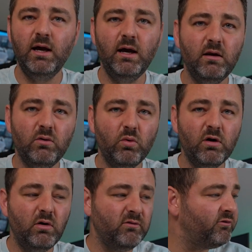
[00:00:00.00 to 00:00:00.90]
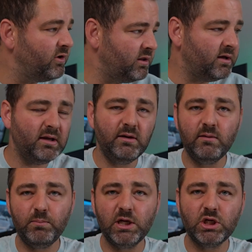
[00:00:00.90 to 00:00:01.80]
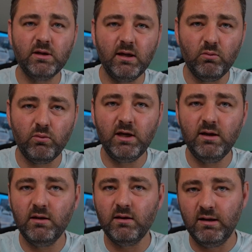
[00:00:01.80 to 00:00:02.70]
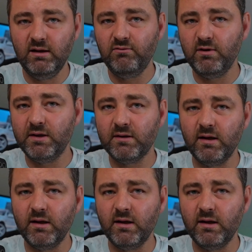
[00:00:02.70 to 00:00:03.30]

and on further inspection and reading the leaflets,